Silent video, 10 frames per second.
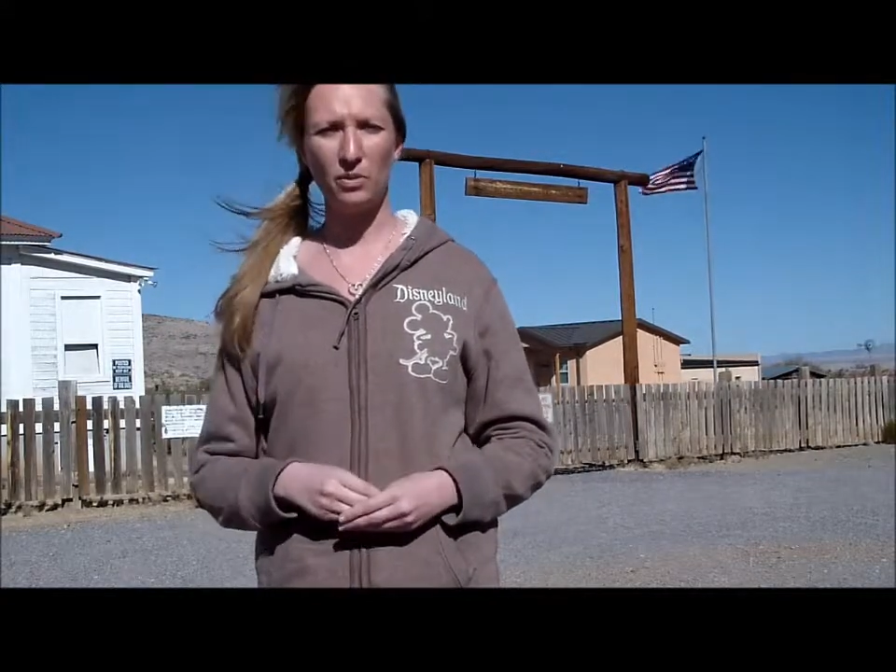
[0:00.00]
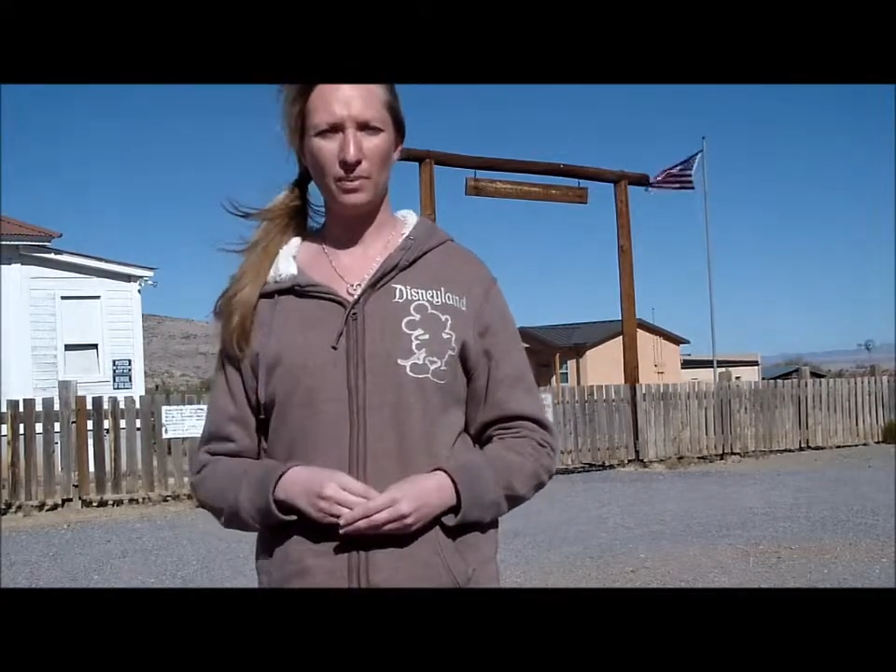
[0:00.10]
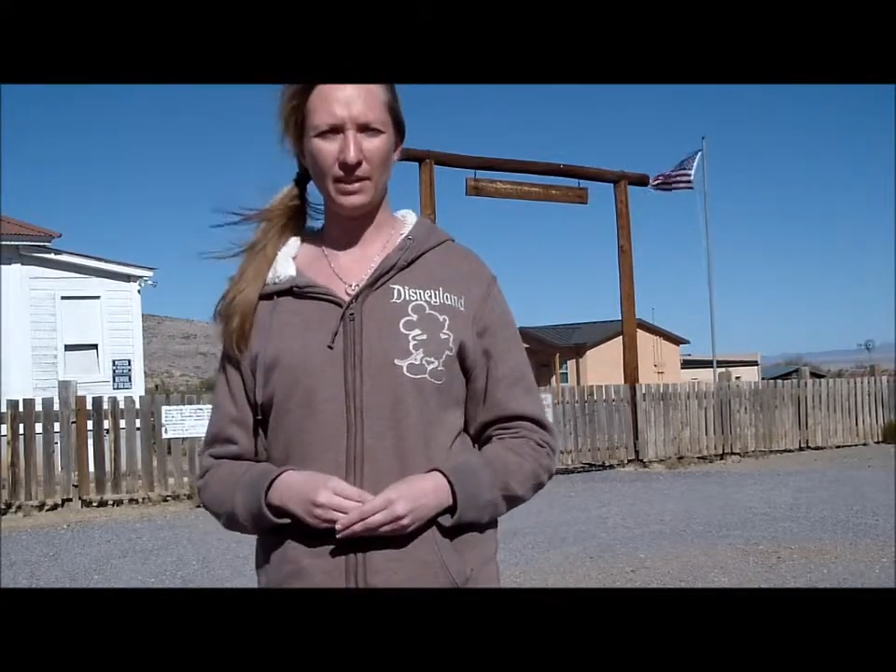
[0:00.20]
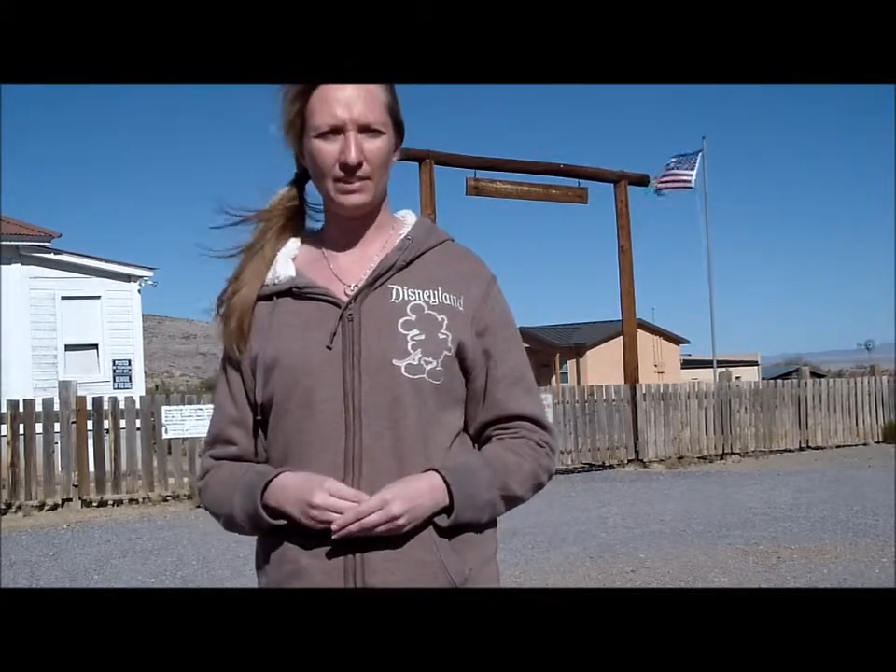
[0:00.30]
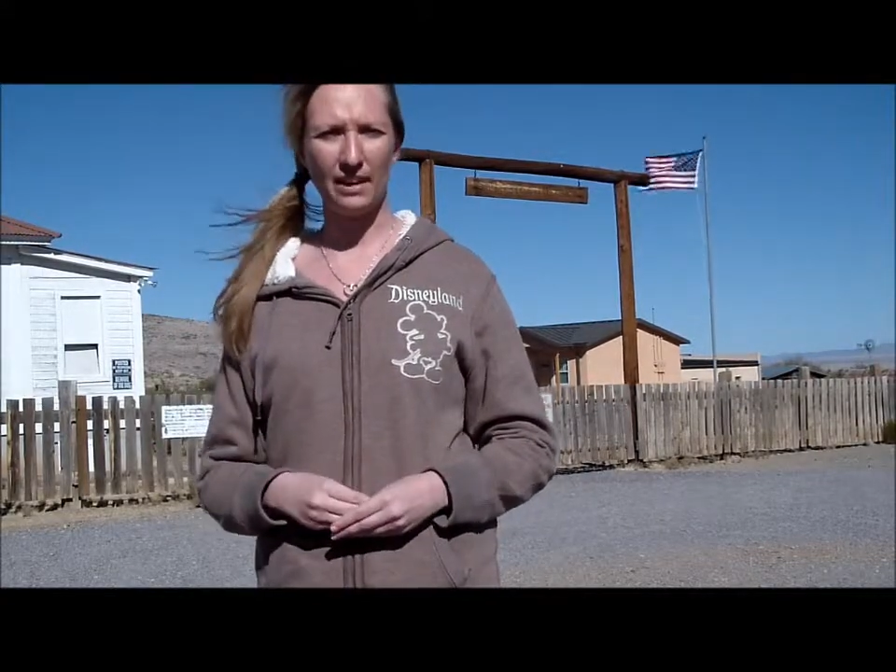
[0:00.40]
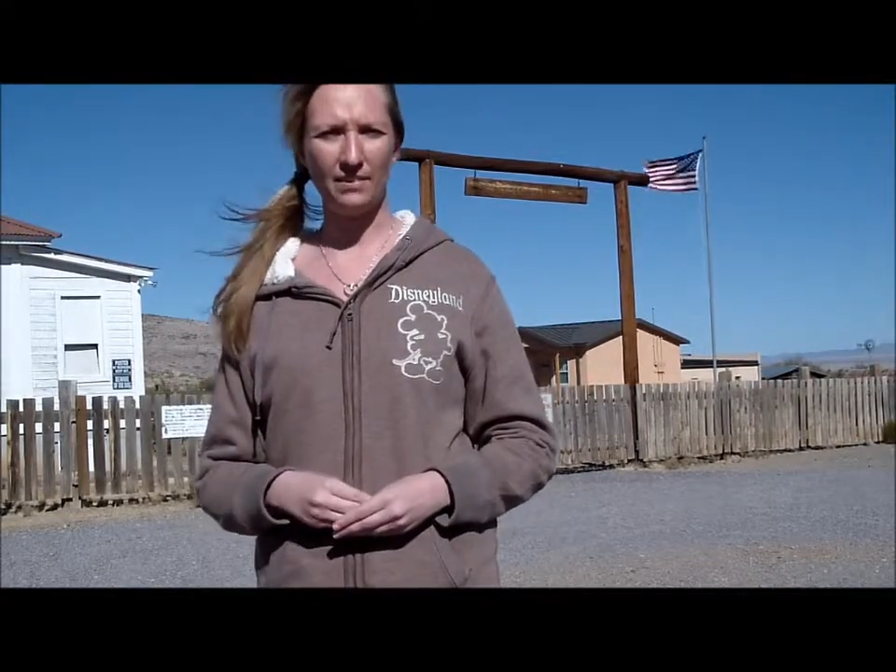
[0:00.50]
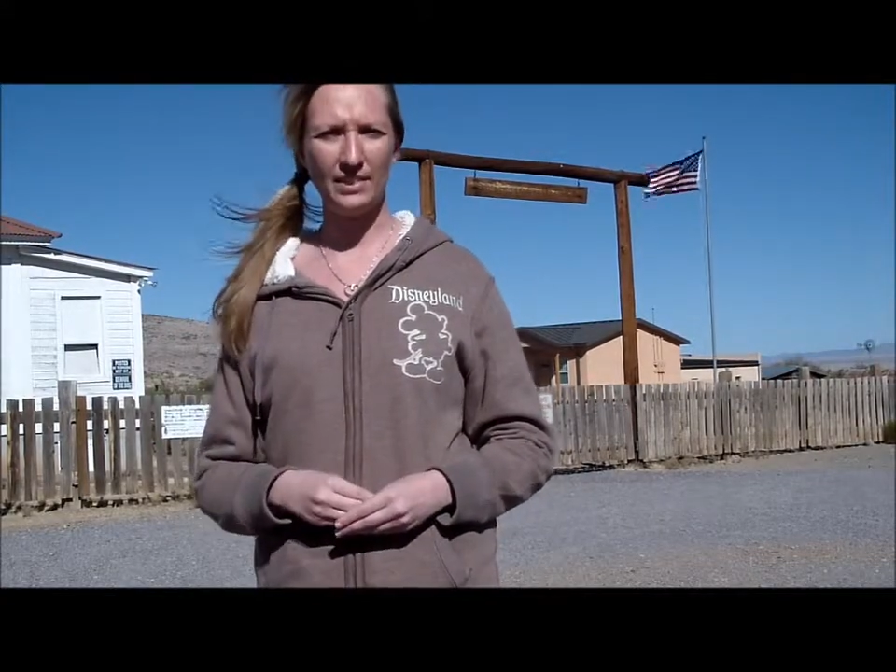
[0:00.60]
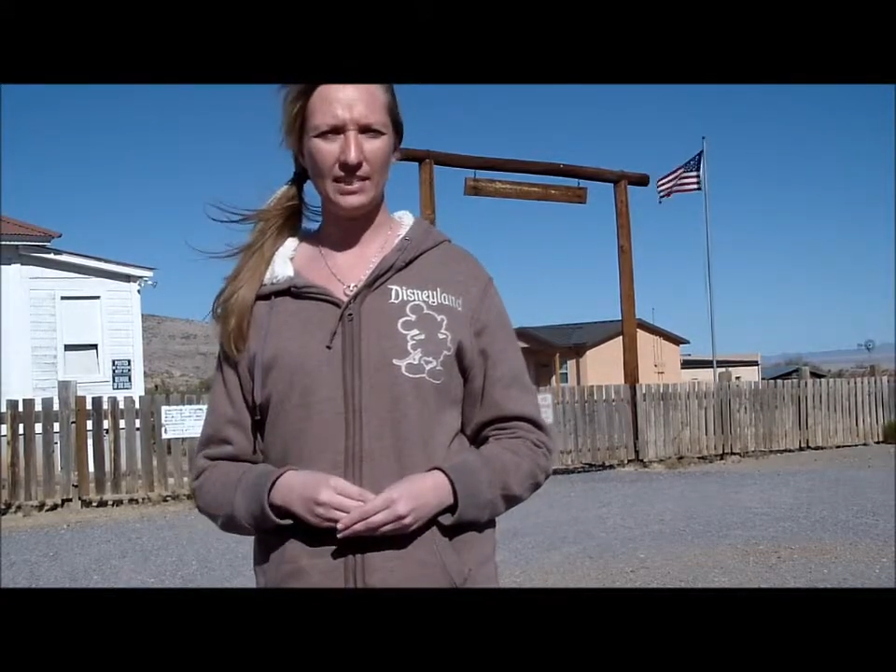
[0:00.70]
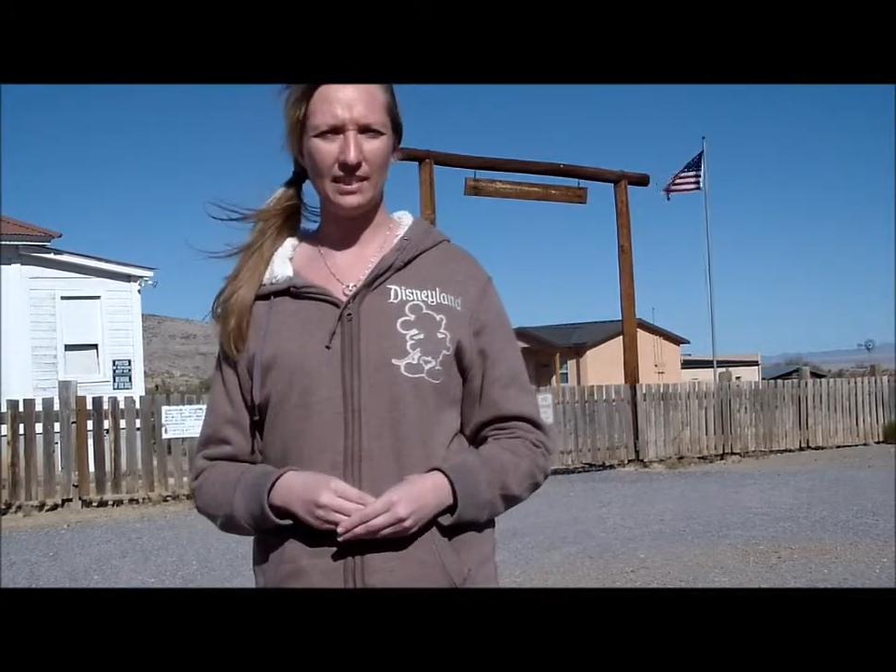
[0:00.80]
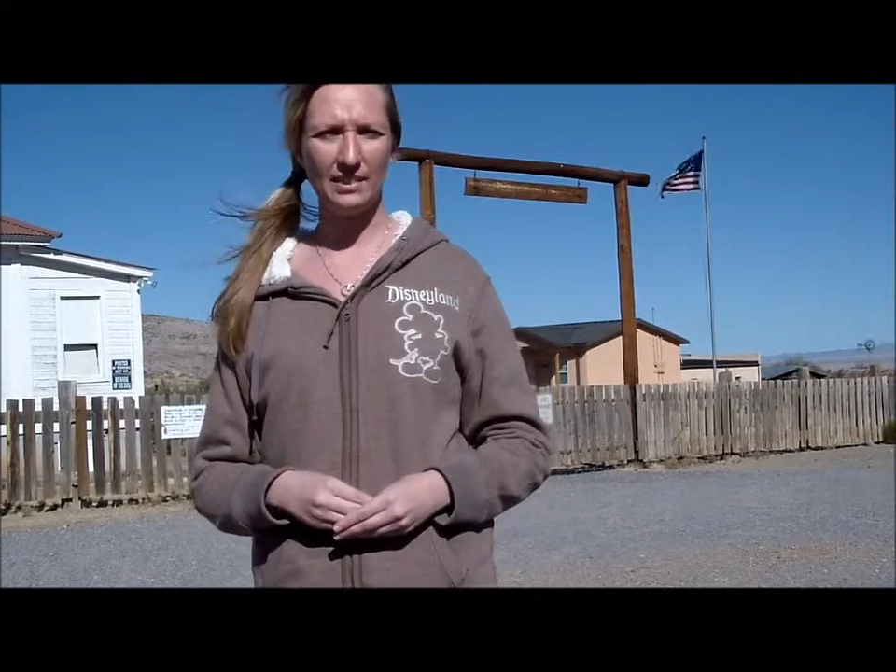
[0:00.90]
remained
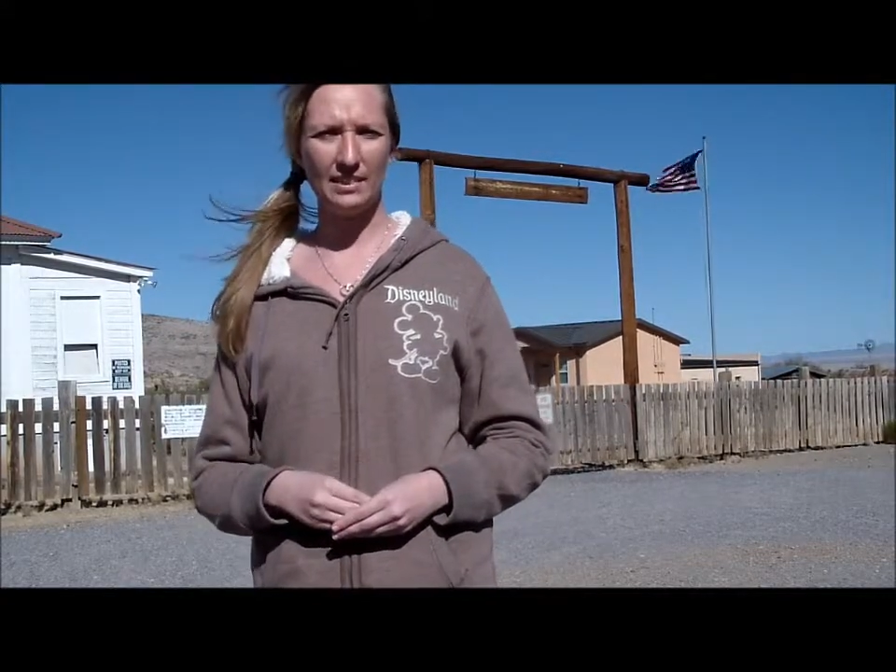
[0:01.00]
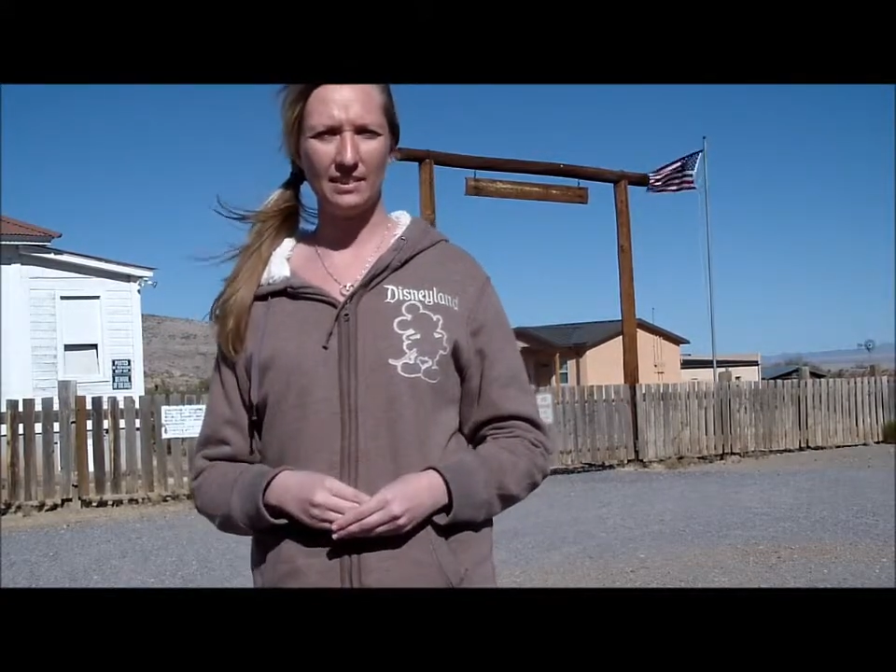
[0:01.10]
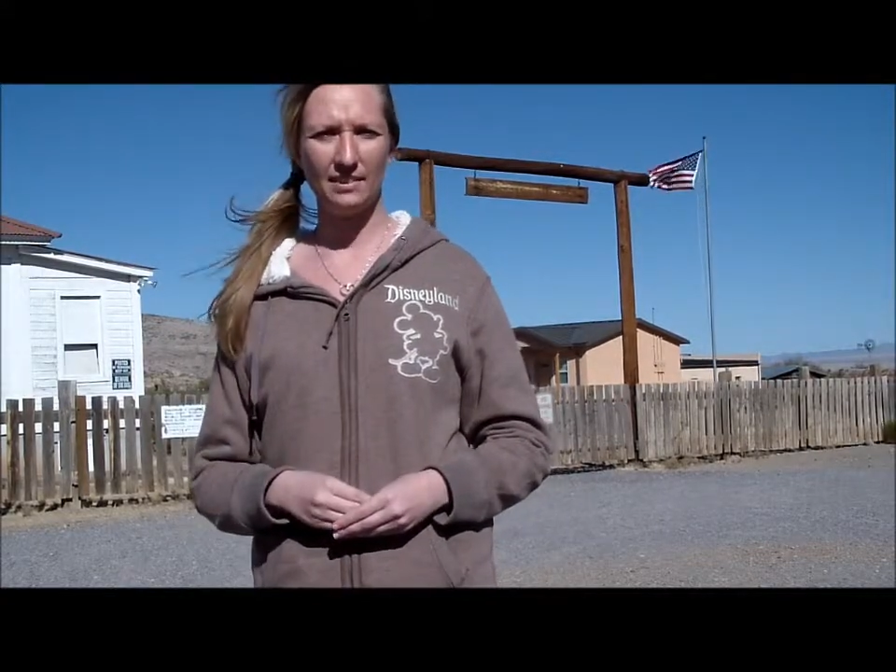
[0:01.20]
ever since.